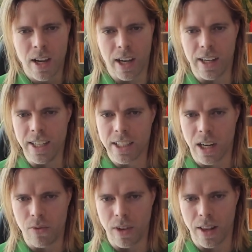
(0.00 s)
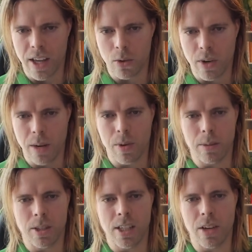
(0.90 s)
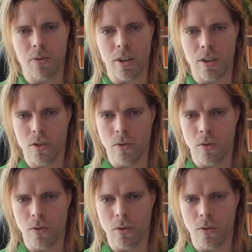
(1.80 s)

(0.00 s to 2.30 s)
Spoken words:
At least I feel that way. Perhaps it's different